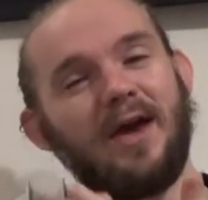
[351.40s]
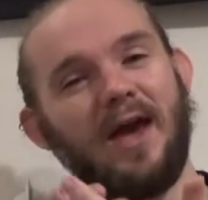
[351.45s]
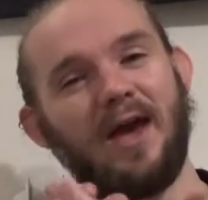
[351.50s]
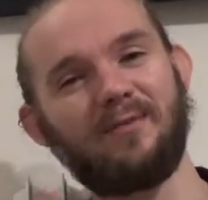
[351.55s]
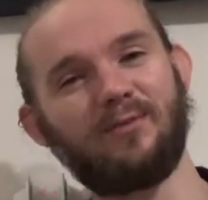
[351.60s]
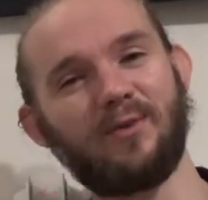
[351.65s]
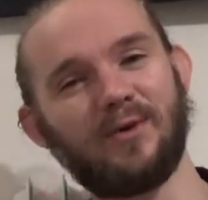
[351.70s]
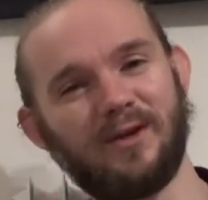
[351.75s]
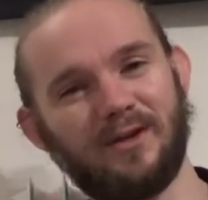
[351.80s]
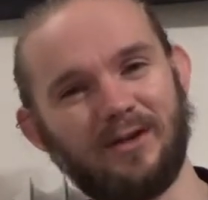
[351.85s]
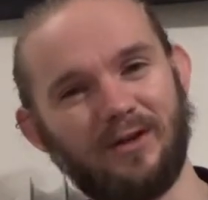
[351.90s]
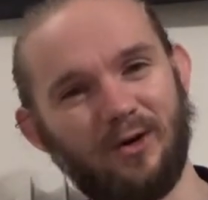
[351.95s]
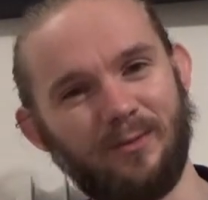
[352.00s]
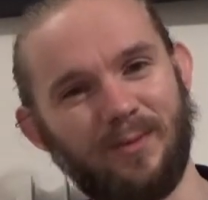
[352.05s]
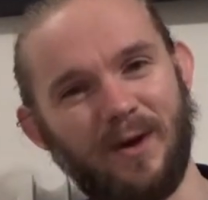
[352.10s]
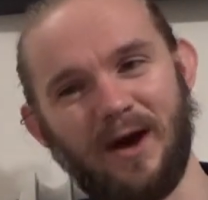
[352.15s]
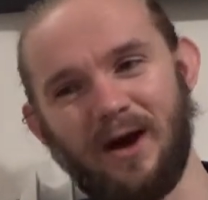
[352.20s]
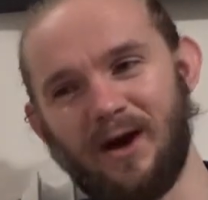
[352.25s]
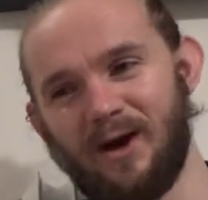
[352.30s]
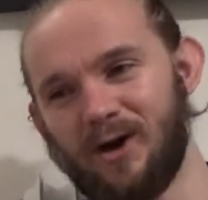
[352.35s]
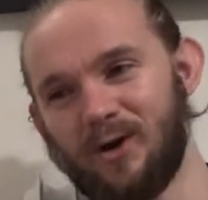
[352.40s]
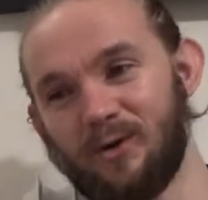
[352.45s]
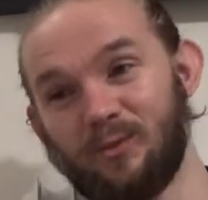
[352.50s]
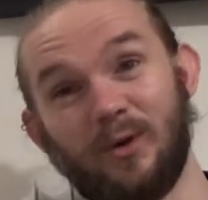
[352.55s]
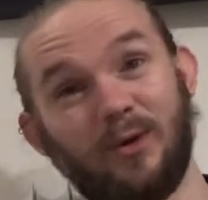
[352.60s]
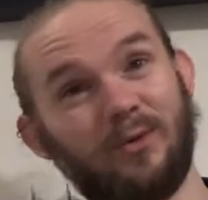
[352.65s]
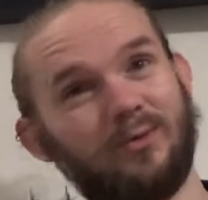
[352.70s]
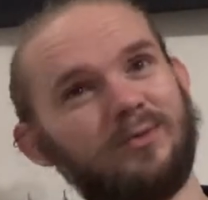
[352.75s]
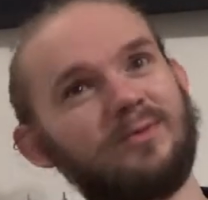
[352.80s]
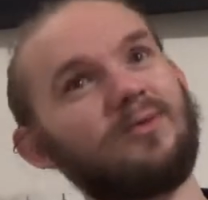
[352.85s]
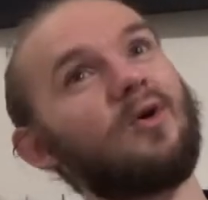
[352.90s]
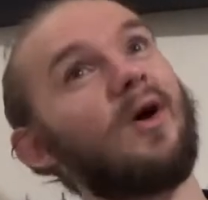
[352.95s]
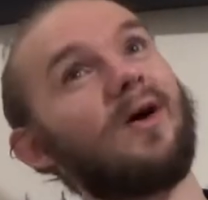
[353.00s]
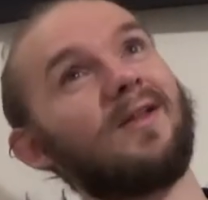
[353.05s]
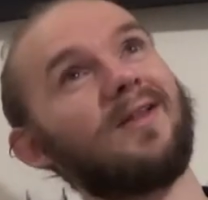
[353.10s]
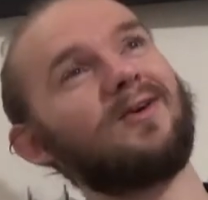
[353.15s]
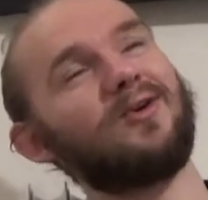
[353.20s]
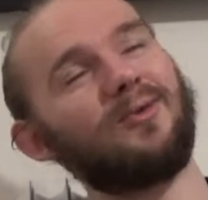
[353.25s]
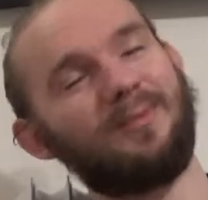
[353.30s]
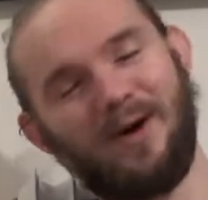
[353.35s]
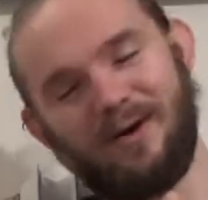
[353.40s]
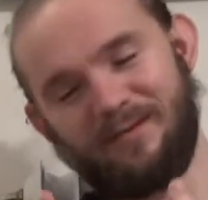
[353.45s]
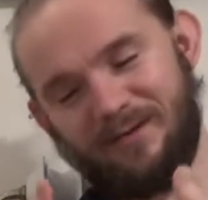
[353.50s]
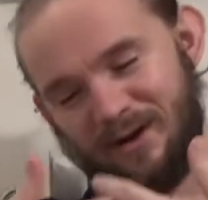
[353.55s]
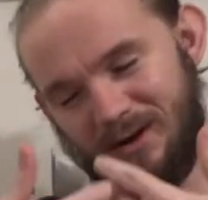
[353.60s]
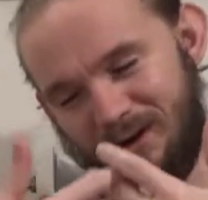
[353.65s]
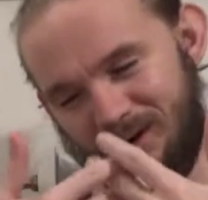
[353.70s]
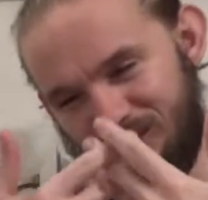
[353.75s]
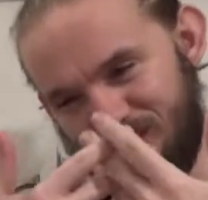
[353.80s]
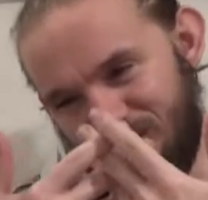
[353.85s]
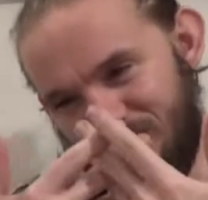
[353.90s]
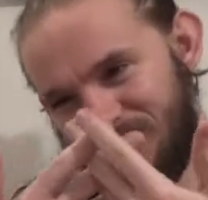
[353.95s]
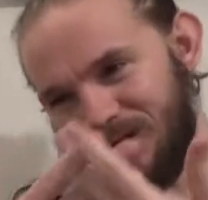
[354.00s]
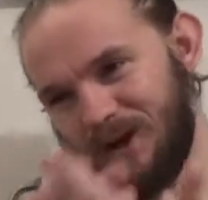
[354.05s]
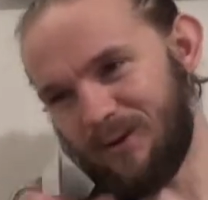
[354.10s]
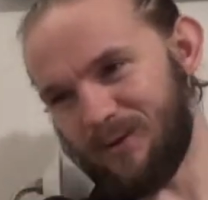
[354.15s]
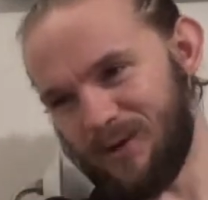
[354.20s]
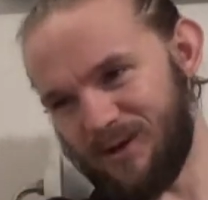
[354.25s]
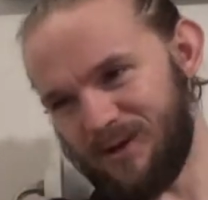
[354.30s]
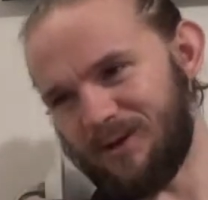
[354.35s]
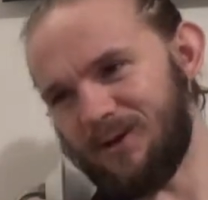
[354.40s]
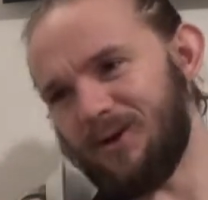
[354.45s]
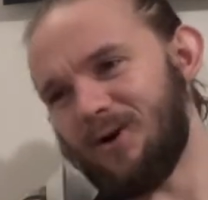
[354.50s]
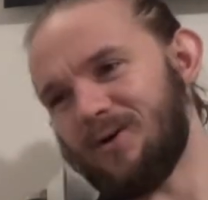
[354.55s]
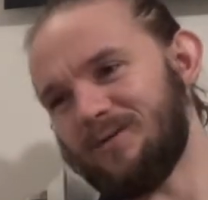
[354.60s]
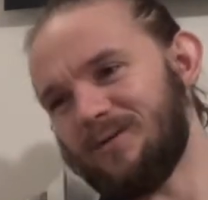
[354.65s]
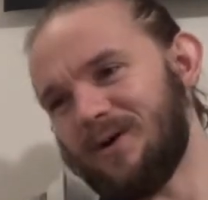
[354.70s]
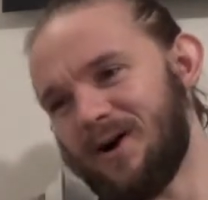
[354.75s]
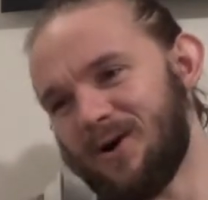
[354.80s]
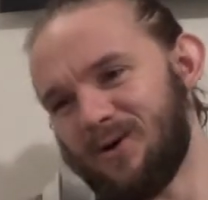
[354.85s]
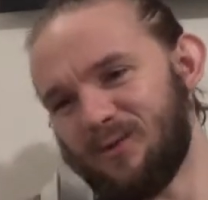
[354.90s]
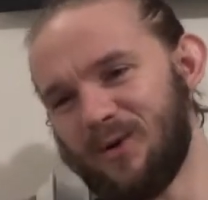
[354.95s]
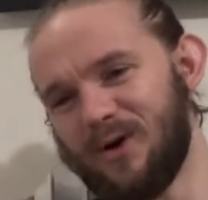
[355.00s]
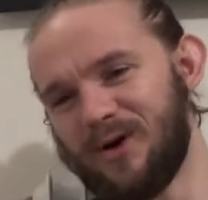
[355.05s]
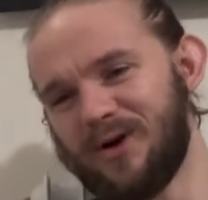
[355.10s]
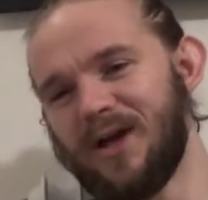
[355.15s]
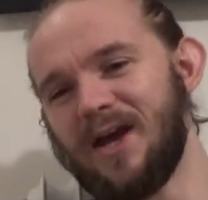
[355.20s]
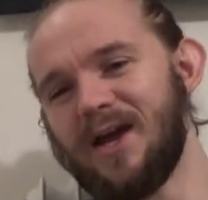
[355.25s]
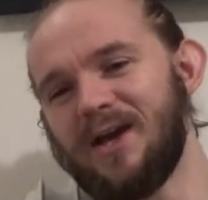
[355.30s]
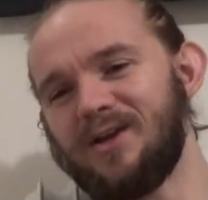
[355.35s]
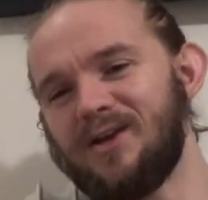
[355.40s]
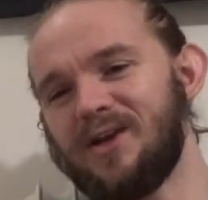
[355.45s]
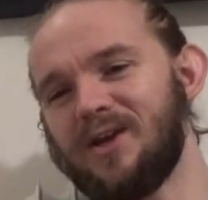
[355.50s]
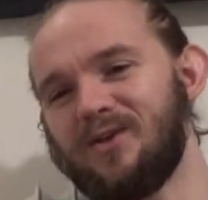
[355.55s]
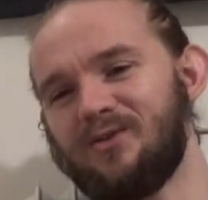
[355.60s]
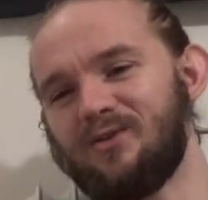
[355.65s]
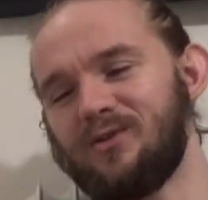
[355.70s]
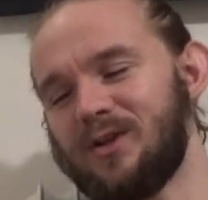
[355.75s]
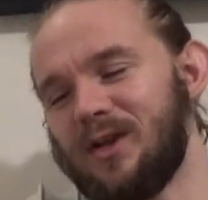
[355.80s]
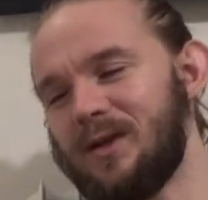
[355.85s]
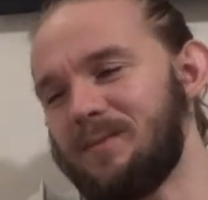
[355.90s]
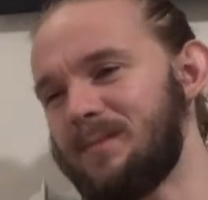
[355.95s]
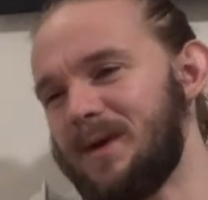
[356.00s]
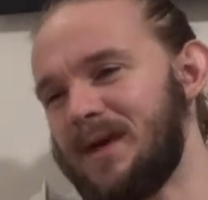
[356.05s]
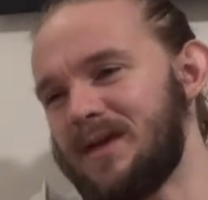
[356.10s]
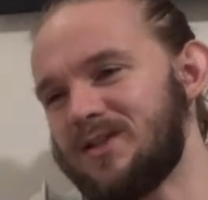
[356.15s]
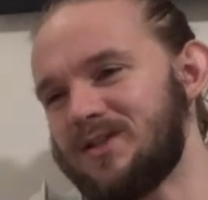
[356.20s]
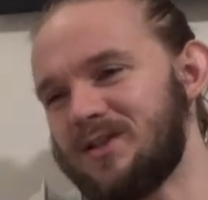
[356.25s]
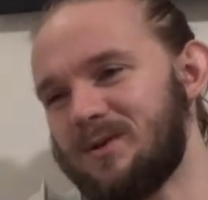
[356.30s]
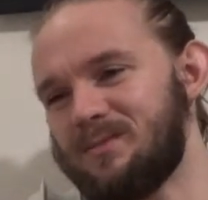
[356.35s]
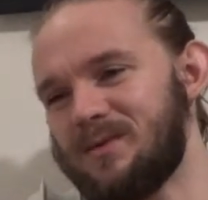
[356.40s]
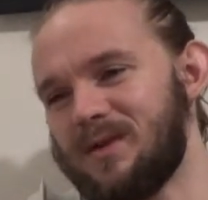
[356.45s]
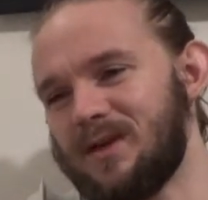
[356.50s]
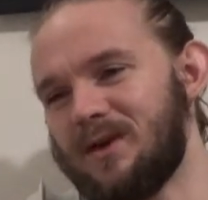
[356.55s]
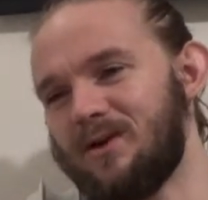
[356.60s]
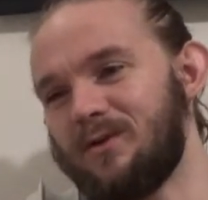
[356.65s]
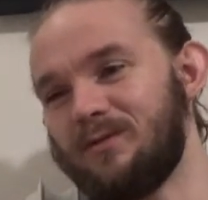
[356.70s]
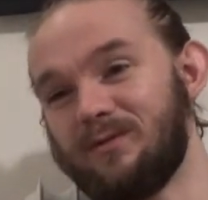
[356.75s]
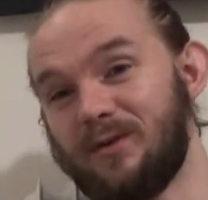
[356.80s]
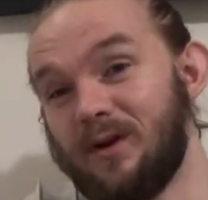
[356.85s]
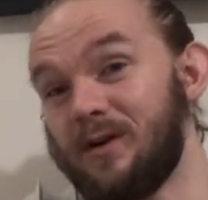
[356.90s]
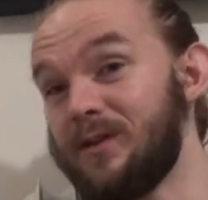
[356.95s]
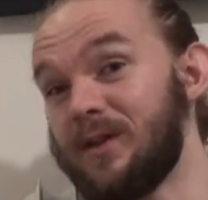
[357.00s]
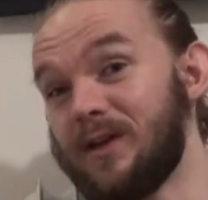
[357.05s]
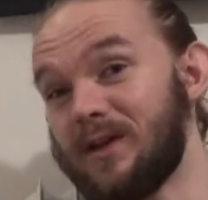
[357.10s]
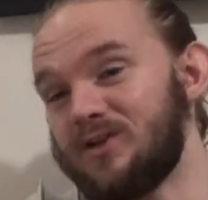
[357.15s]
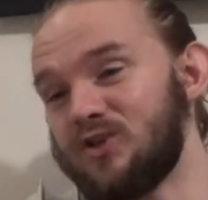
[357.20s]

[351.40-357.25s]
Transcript: if with a little little bit of hard well, not a little bit of a hard worker, with a lot of hard work, you can really make something out of nothing.